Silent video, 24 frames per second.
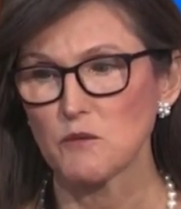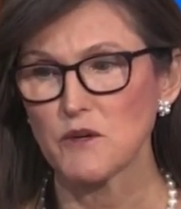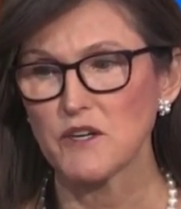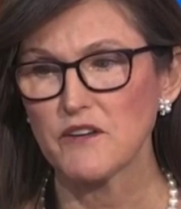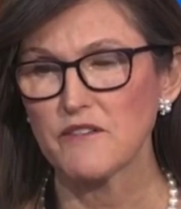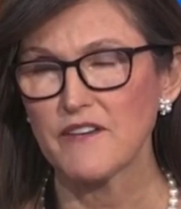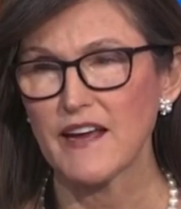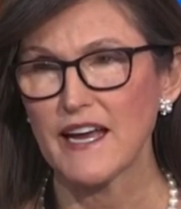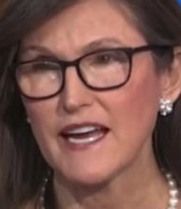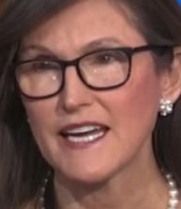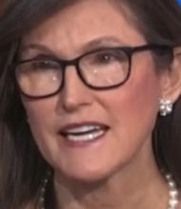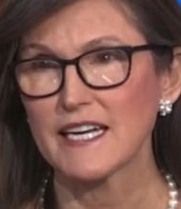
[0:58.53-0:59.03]

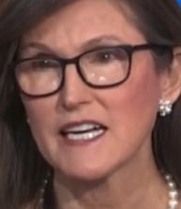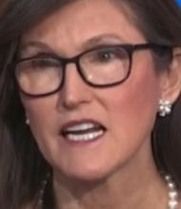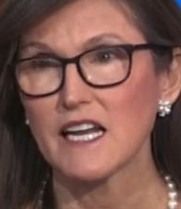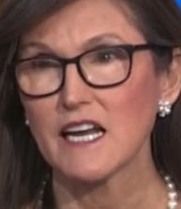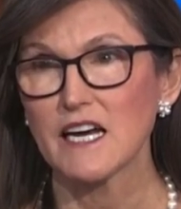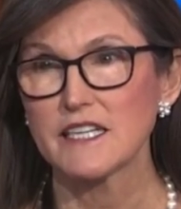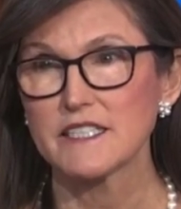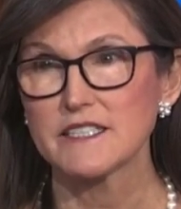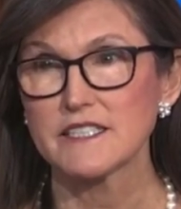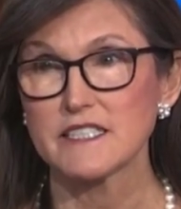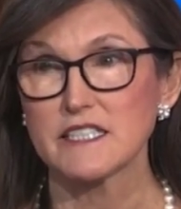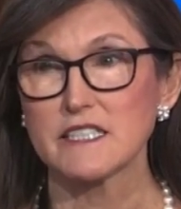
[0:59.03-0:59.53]
we've
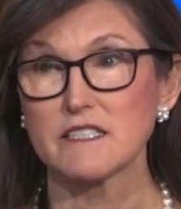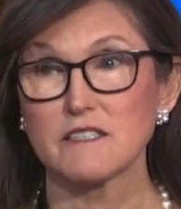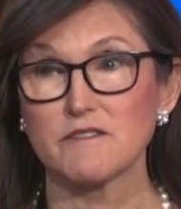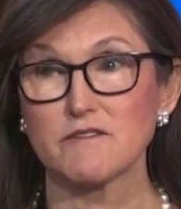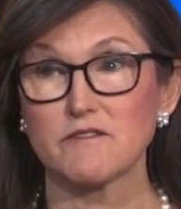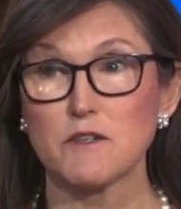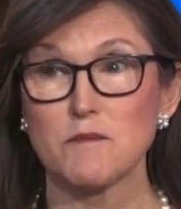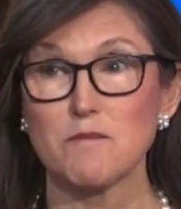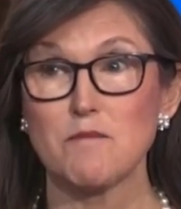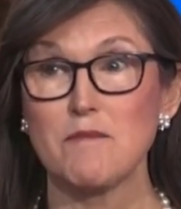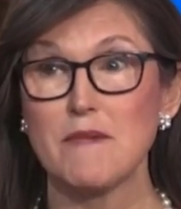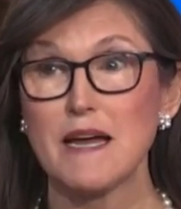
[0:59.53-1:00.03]
analyzed it
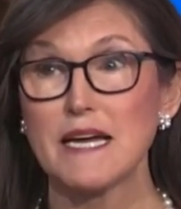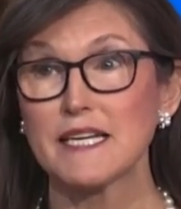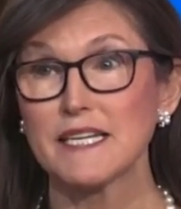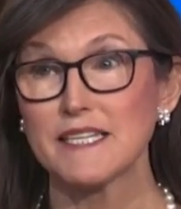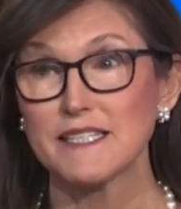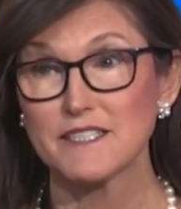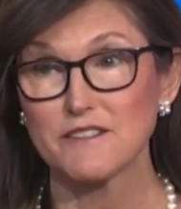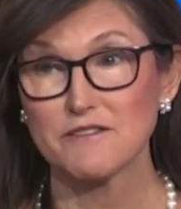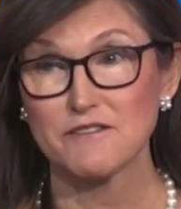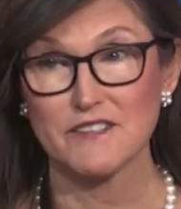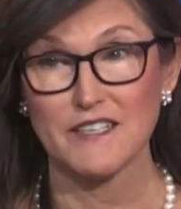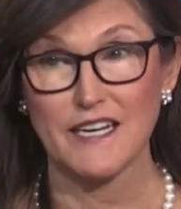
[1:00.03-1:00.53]
from
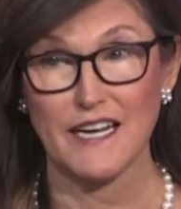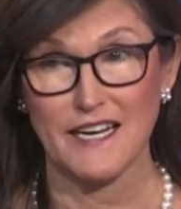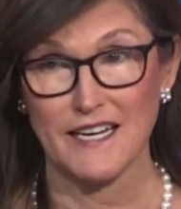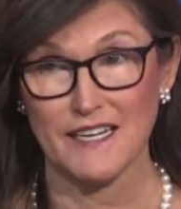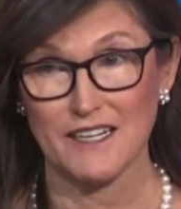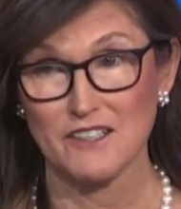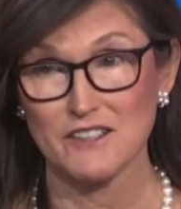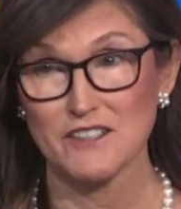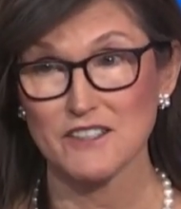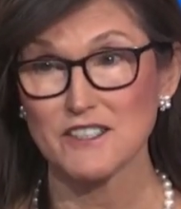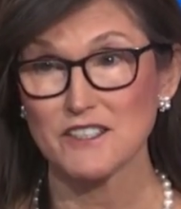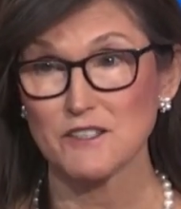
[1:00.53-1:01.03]
many different
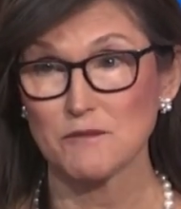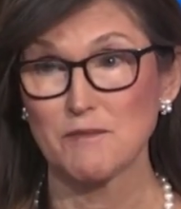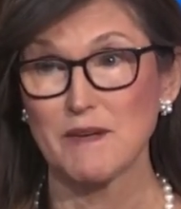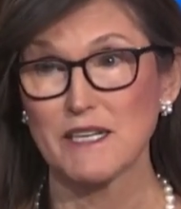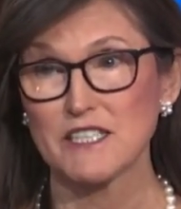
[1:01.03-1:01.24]
angles,